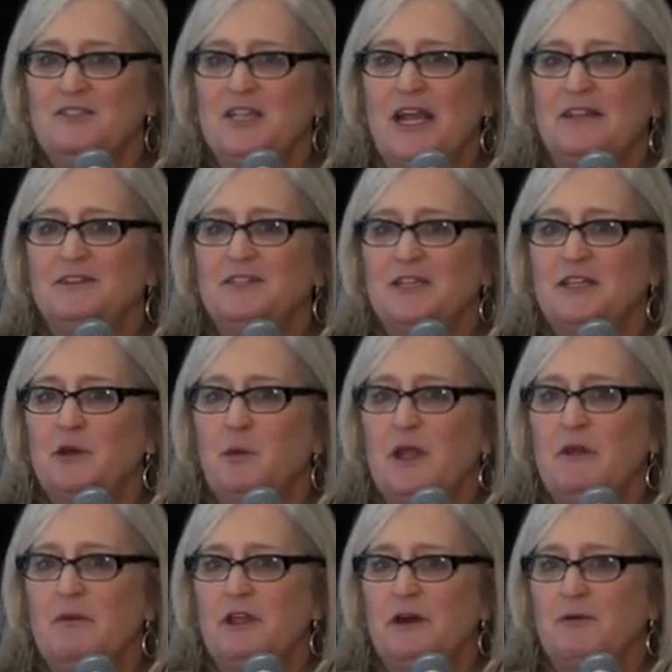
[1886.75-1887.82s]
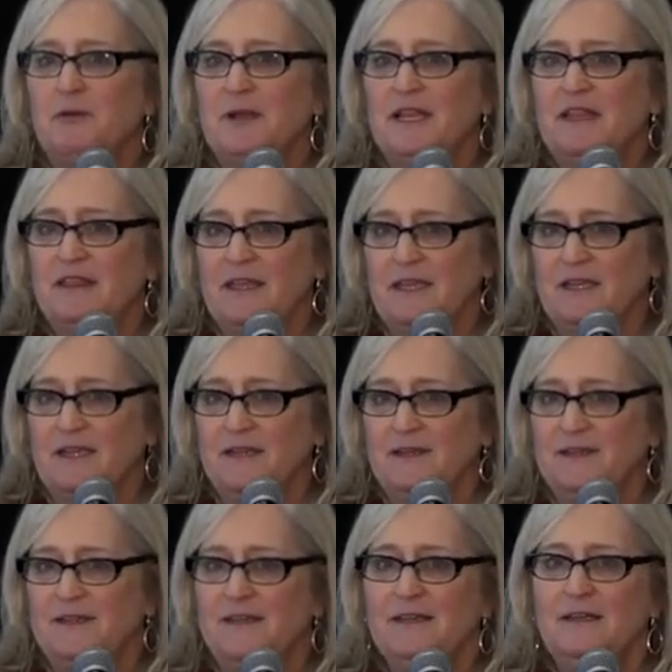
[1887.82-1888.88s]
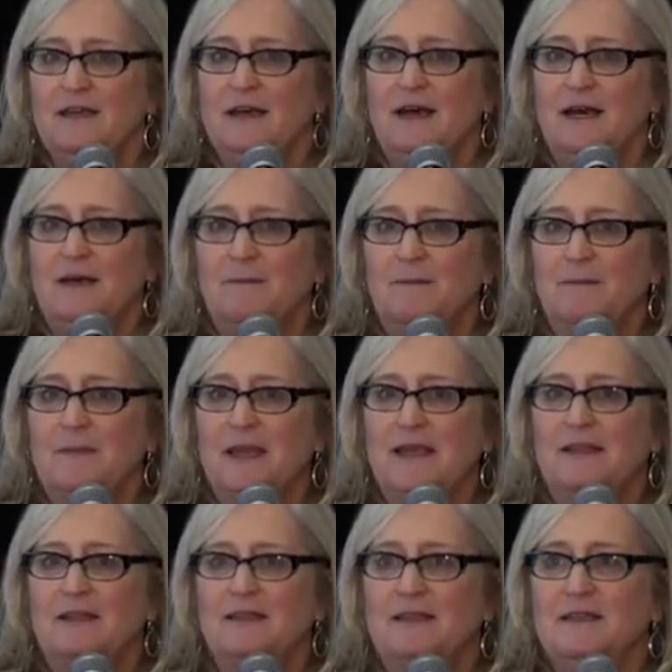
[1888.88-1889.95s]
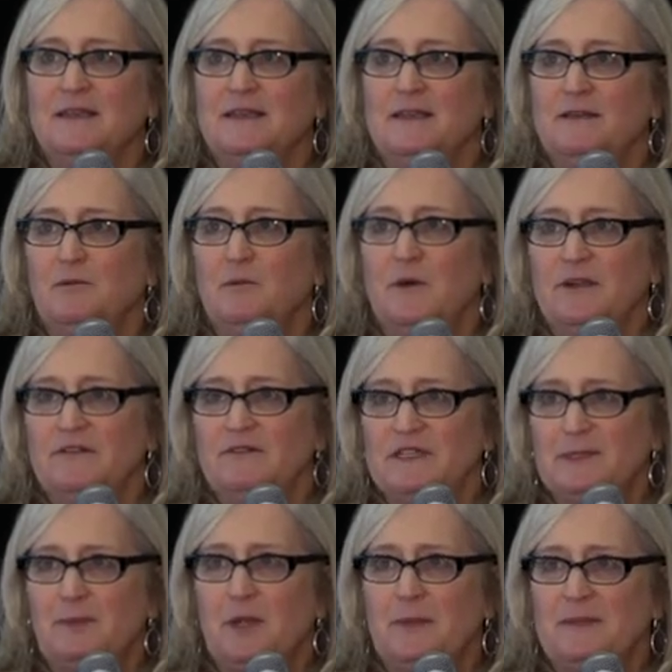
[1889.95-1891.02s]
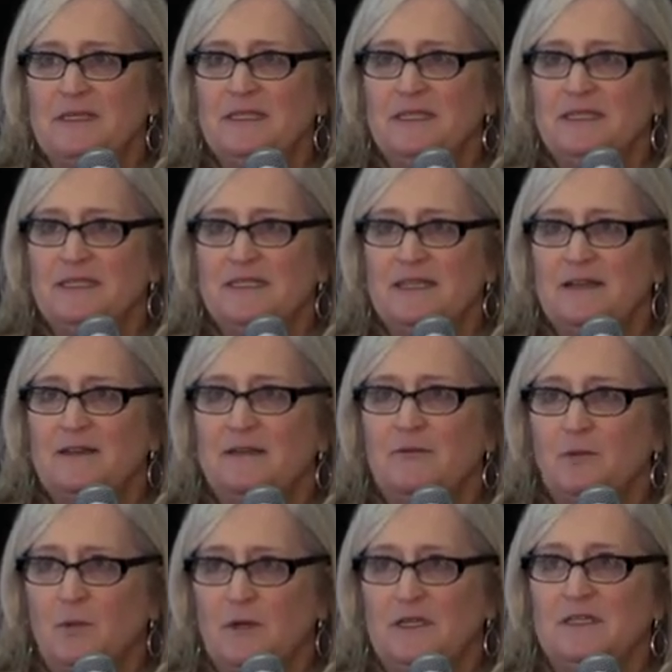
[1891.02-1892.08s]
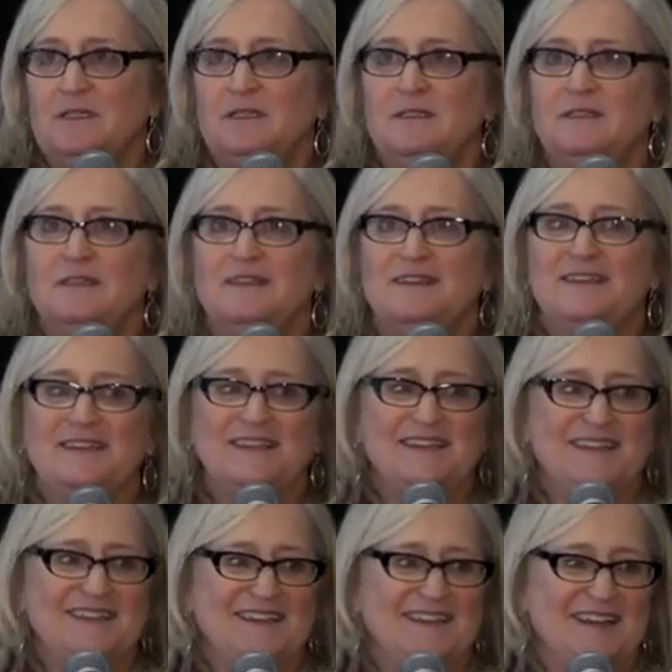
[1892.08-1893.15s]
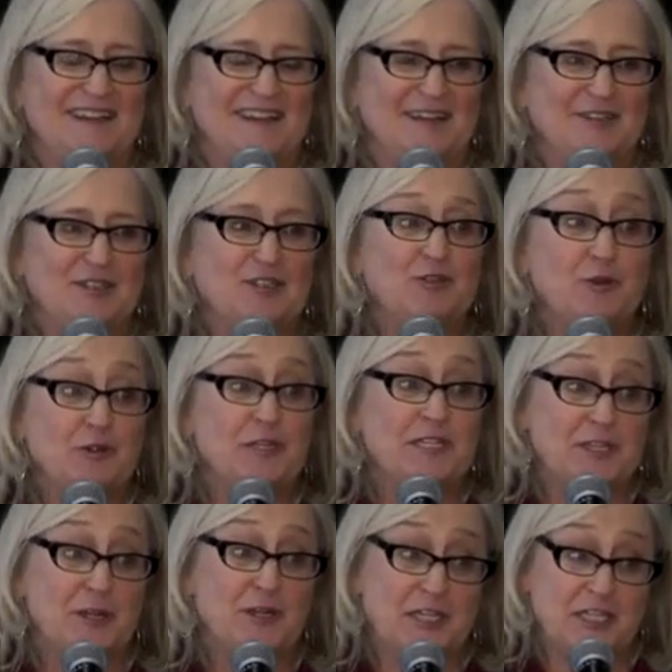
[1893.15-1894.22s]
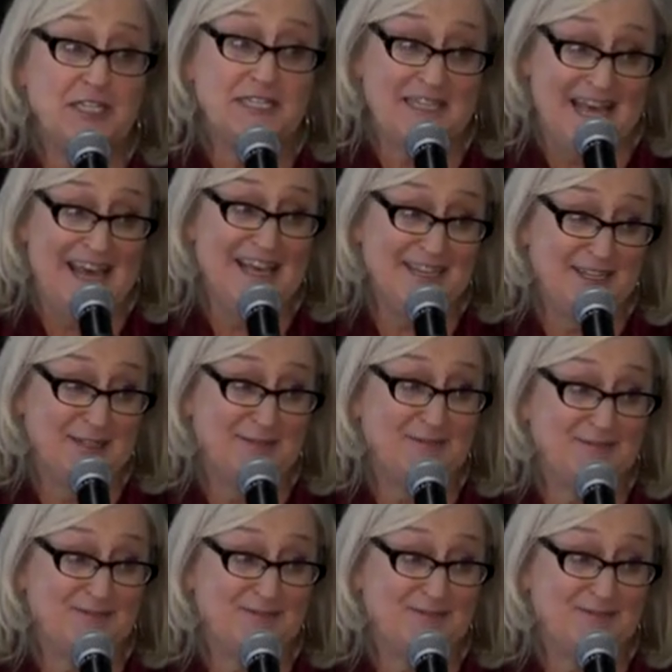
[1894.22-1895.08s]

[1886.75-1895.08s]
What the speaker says: challenging the way we already think. And one of his premises was stories are just that.